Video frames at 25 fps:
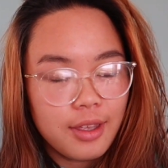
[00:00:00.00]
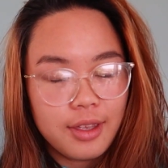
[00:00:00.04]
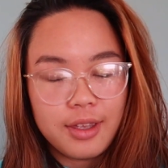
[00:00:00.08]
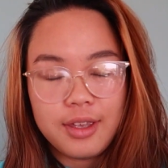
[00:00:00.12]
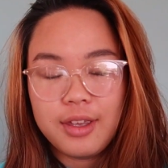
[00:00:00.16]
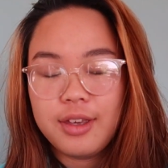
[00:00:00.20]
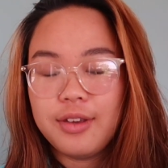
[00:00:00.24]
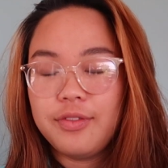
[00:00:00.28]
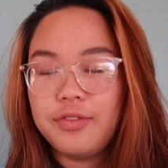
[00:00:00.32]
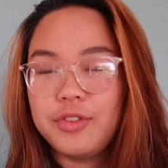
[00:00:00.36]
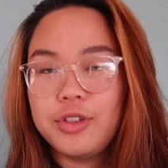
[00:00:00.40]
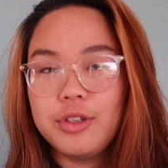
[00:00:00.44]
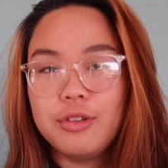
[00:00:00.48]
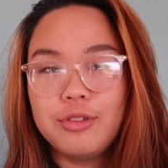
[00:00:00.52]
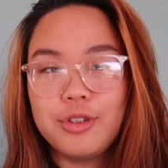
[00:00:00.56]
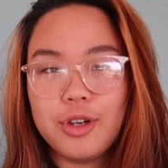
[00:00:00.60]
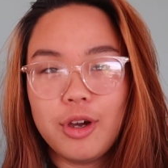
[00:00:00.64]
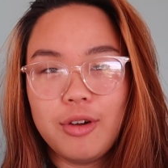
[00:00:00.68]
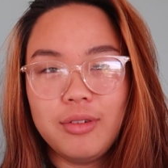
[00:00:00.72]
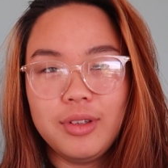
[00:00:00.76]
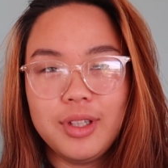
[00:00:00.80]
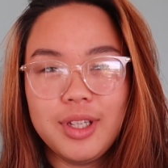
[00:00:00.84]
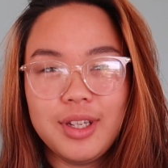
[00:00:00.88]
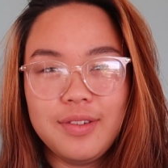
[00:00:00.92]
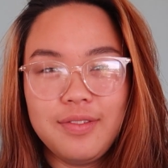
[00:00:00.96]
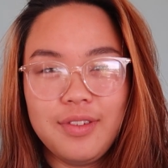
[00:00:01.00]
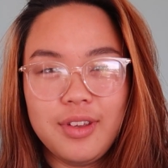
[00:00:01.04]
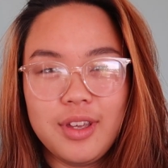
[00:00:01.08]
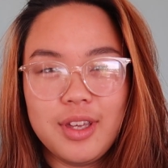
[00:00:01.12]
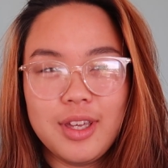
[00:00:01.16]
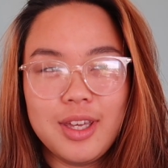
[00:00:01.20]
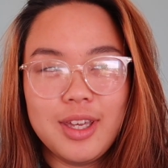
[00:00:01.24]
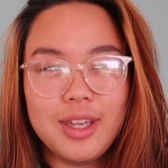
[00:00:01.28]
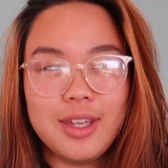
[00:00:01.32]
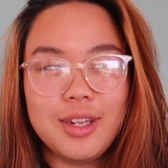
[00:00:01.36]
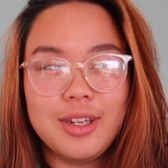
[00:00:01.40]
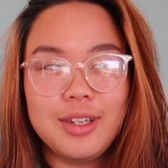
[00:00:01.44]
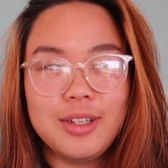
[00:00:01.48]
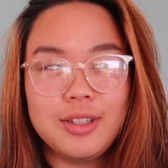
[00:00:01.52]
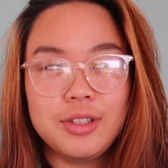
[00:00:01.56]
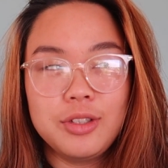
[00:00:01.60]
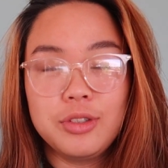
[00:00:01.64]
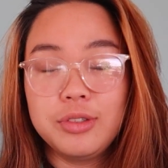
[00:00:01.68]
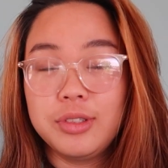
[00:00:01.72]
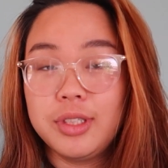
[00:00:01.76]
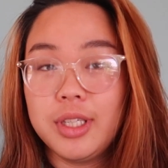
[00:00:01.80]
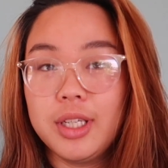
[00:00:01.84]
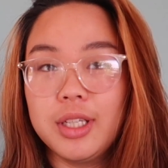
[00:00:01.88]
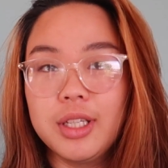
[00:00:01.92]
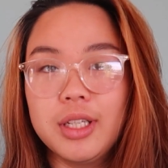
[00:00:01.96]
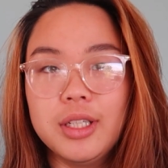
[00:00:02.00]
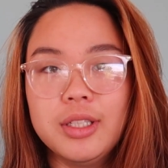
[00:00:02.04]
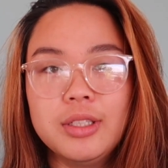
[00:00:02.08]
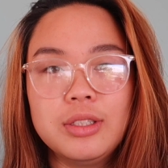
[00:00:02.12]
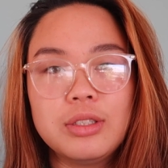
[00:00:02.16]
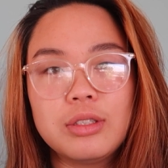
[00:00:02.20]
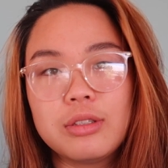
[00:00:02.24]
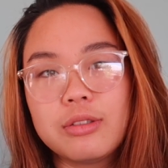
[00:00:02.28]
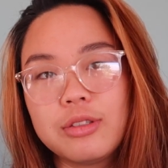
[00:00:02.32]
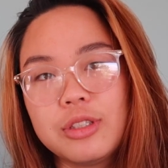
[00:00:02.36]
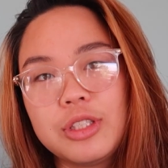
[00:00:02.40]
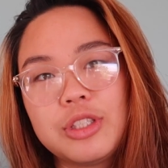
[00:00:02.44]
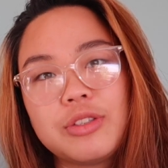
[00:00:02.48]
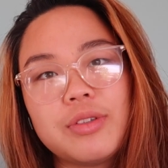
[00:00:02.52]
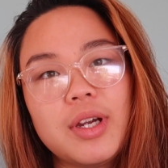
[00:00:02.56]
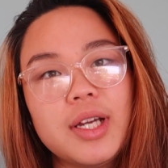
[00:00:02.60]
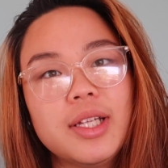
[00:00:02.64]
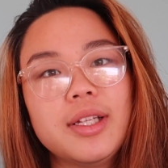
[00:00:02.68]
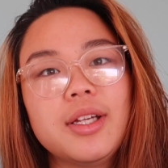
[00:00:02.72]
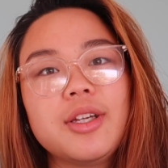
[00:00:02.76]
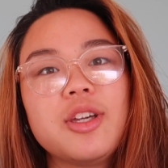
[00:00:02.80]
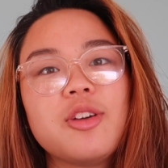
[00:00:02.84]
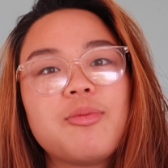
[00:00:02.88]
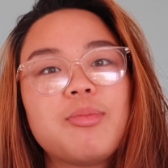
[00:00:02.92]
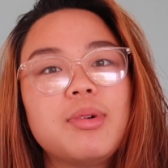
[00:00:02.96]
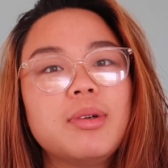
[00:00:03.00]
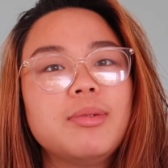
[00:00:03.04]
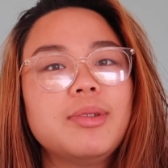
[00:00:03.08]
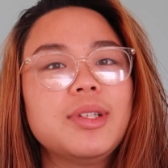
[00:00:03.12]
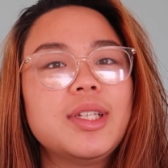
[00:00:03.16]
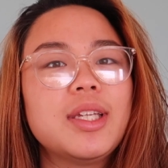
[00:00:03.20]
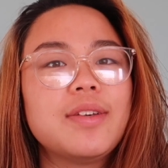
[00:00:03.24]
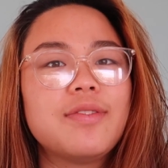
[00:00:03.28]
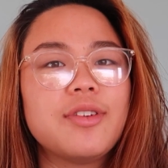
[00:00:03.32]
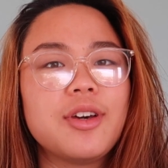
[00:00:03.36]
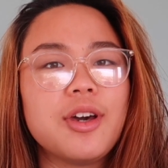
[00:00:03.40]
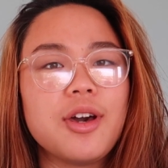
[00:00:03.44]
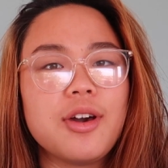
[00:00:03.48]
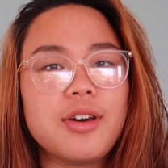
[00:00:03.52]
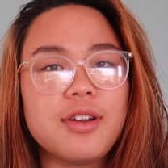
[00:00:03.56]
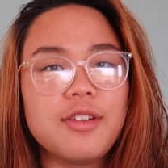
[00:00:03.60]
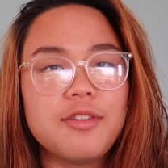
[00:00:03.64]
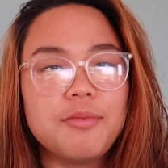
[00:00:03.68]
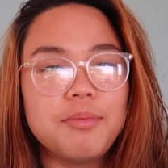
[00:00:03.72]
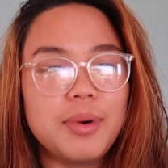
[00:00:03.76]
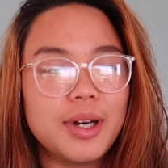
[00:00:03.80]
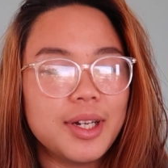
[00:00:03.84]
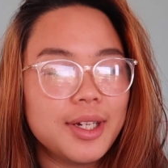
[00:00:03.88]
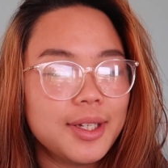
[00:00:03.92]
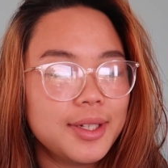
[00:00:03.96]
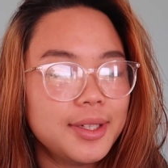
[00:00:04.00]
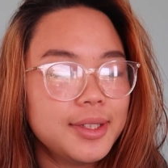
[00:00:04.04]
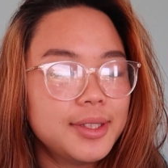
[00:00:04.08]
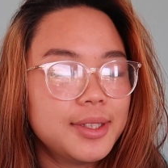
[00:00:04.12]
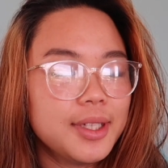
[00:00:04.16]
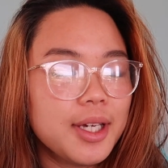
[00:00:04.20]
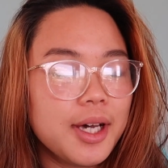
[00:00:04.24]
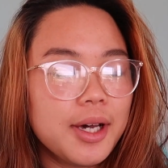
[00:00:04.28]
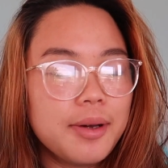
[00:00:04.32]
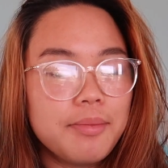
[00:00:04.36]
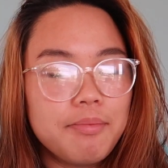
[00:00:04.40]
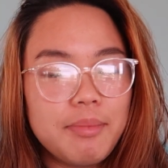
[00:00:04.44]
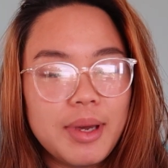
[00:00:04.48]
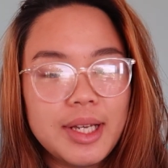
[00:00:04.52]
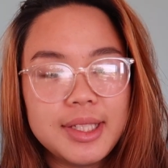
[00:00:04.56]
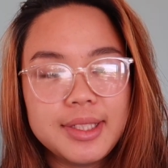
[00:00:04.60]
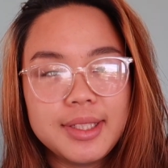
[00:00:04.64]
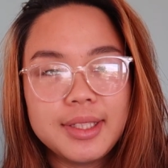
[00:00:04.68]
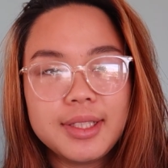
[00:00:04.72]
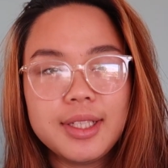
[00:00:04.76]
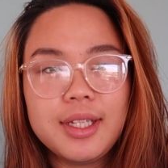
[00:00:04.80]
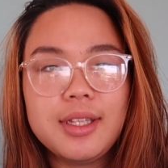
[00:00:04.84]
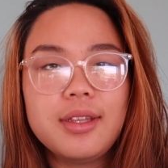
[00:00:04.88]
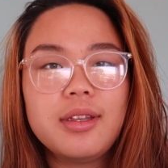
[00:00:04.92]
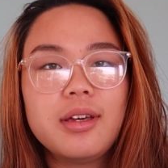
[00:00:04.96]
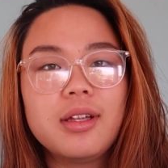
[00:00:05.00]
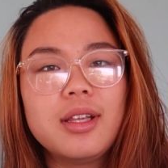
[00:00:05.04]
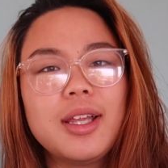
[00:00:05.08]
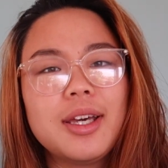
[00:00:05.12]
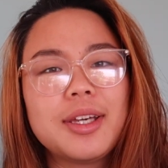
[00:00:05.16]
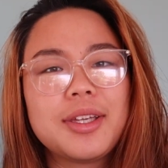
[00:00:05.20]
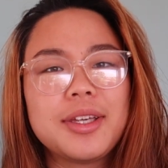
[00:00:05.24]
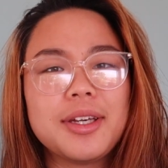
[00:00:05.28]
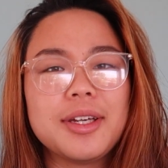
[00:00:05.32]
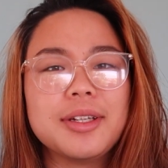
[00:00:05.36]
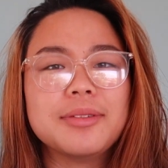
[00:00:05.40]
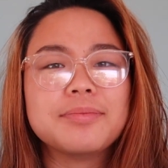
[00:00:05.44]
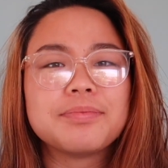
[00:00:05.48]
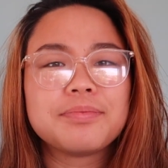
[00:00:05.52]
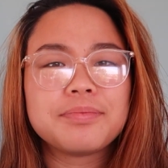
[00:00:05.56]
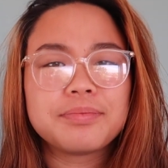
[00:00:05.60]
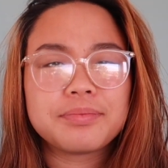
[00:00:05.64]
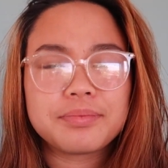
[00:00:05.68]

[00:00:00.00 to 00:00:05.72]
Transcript: if you don't live in New Zealand or Australia, you've probably never heard of Bunnings. Basically they're like a